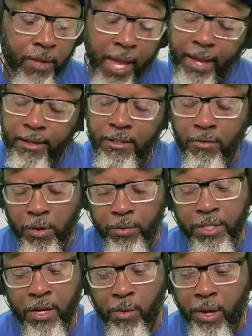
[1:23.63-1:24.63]
Actually, where
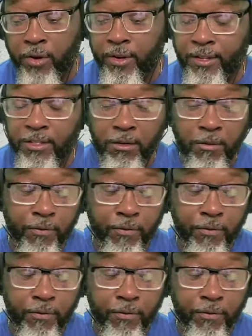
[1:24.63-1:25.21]
was our Wildcats in the